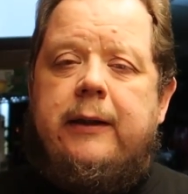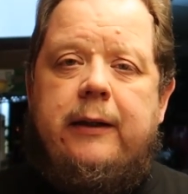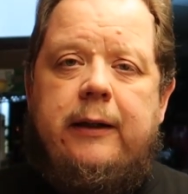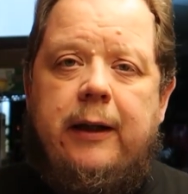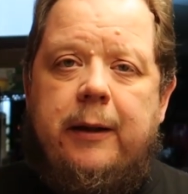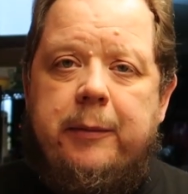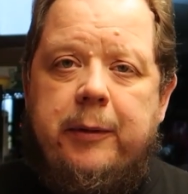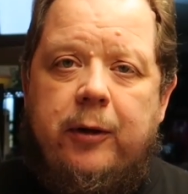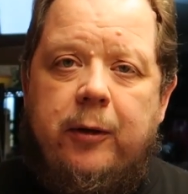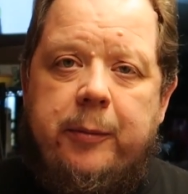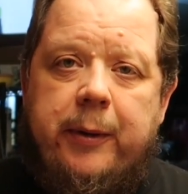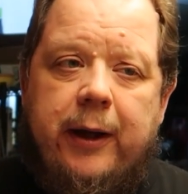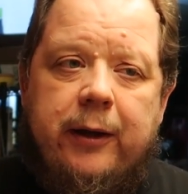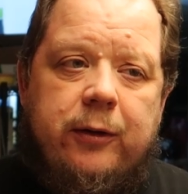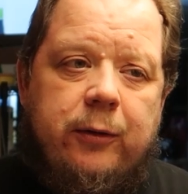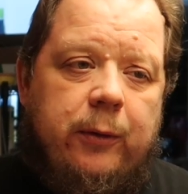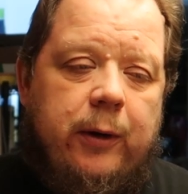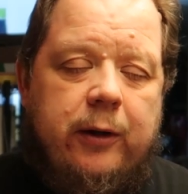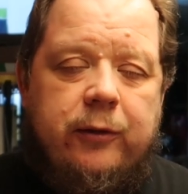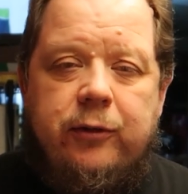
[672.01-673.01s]
Now I'm gonna go back
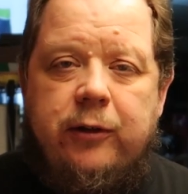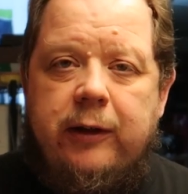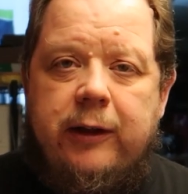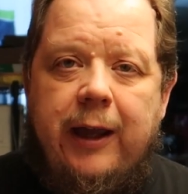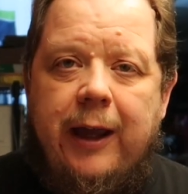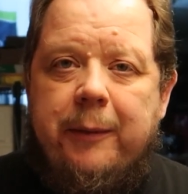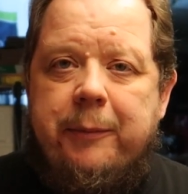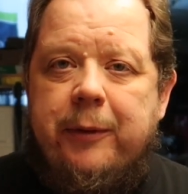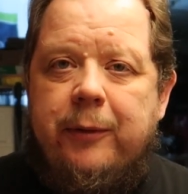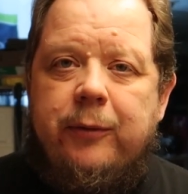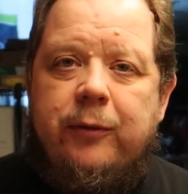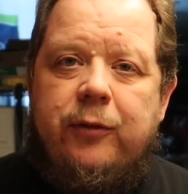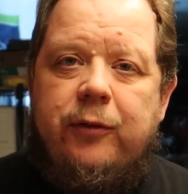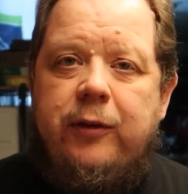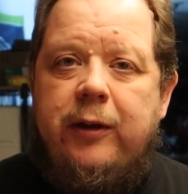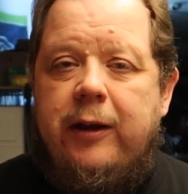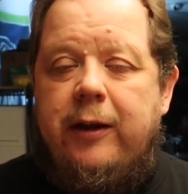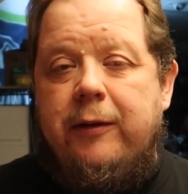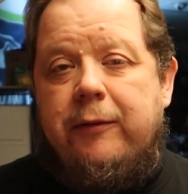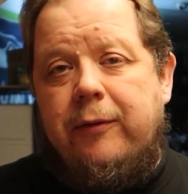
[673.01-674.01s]
to watching Camping with
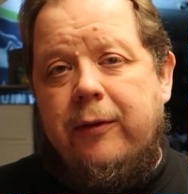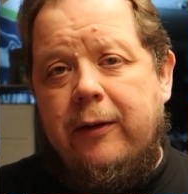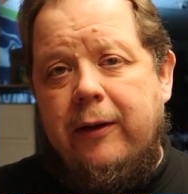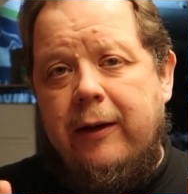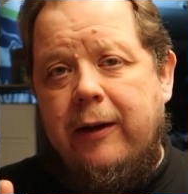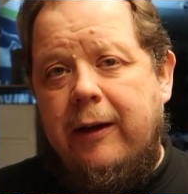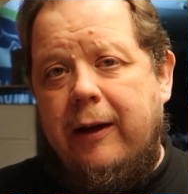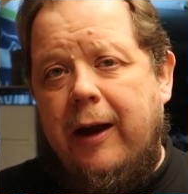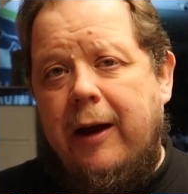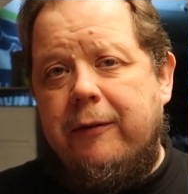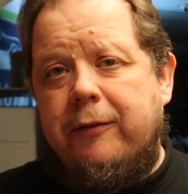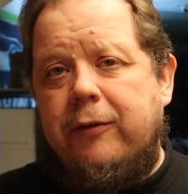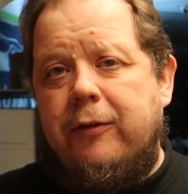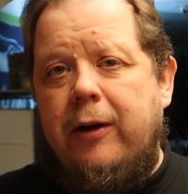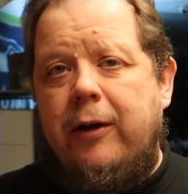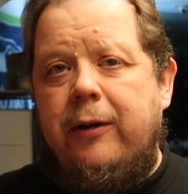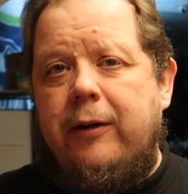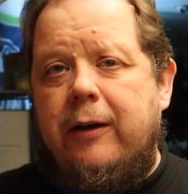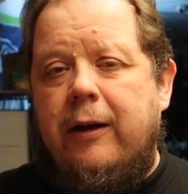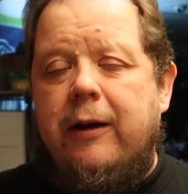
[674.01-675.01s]
Steve. Have a
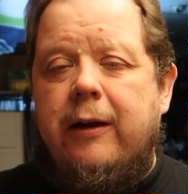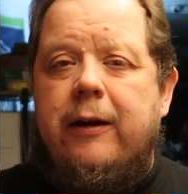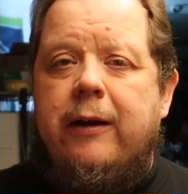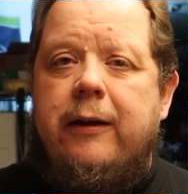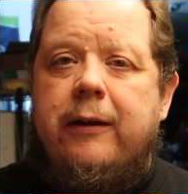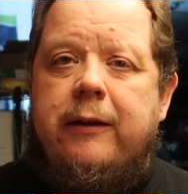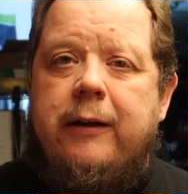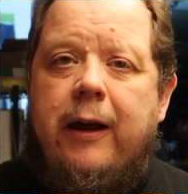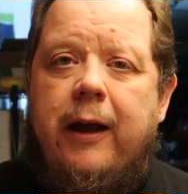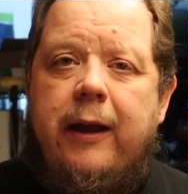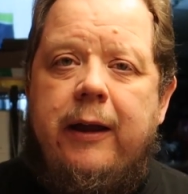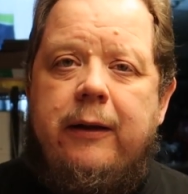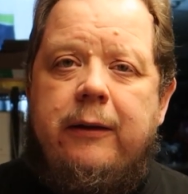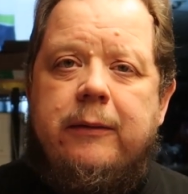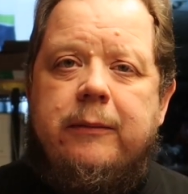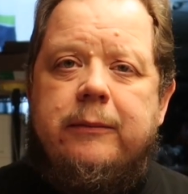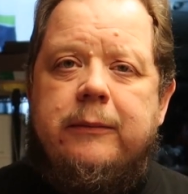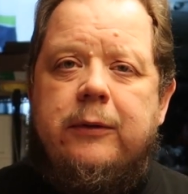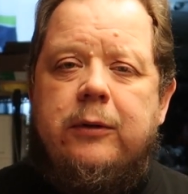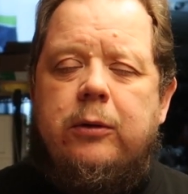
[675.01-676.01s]
great night
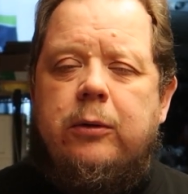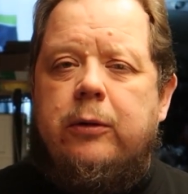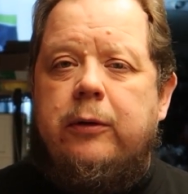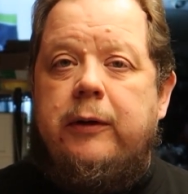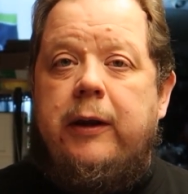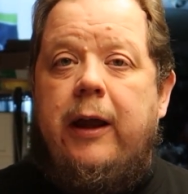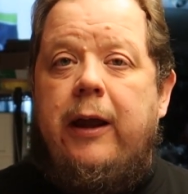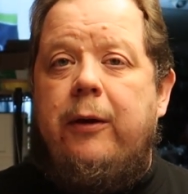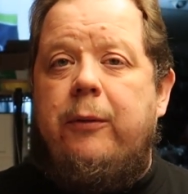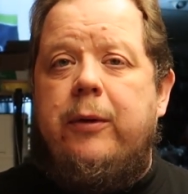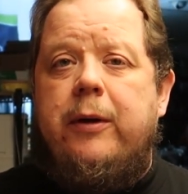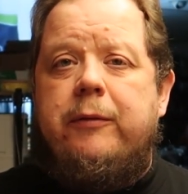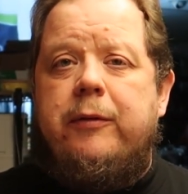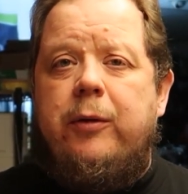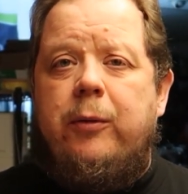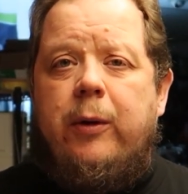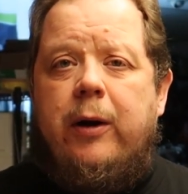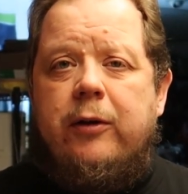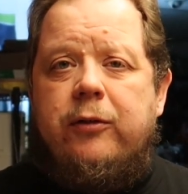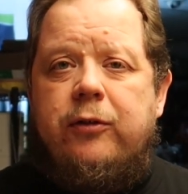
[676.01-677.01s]
or day whenever
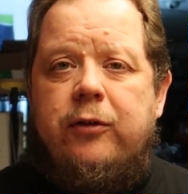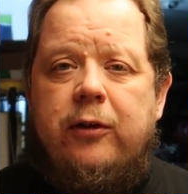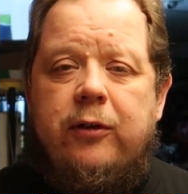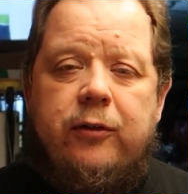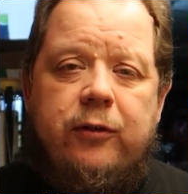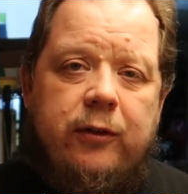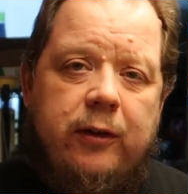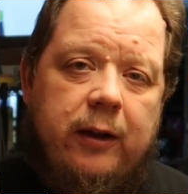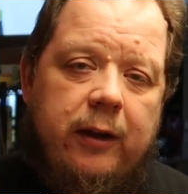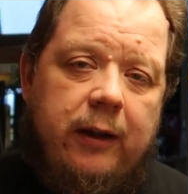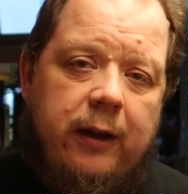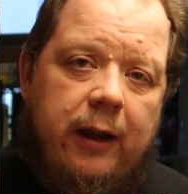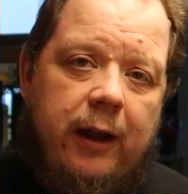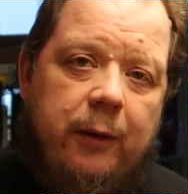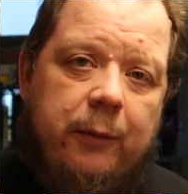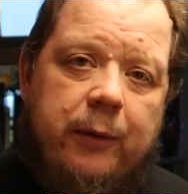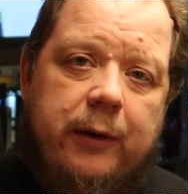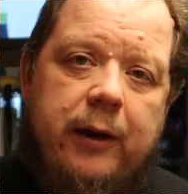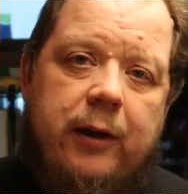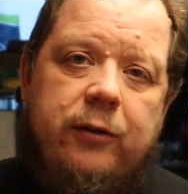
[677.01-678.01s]
you watch this,
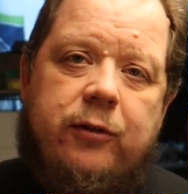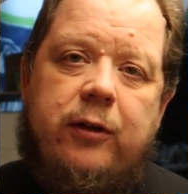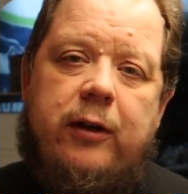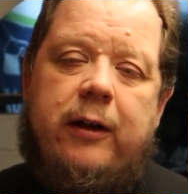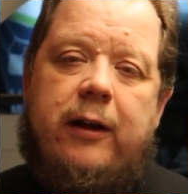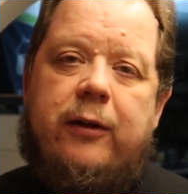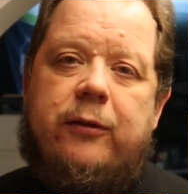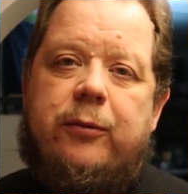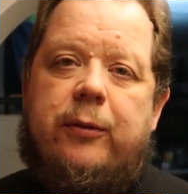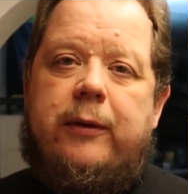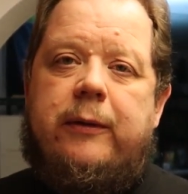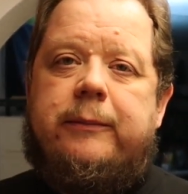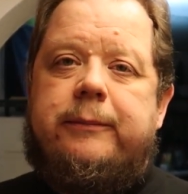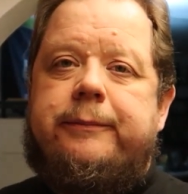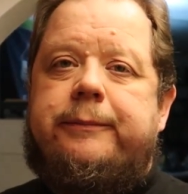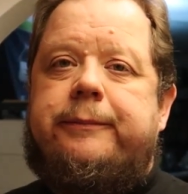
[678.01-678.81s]
and we'll catch you in the next one.